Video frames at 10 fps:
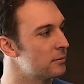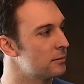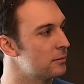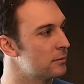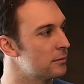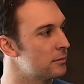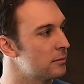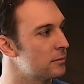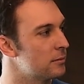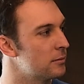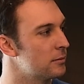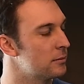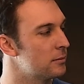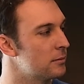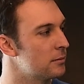
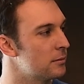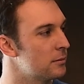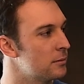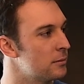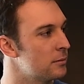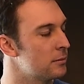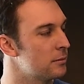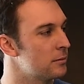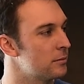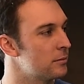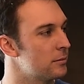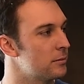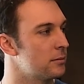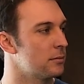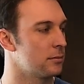
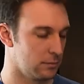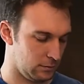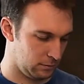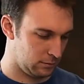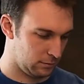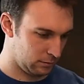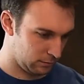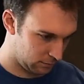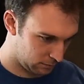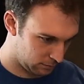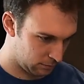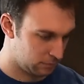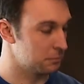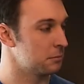(silent)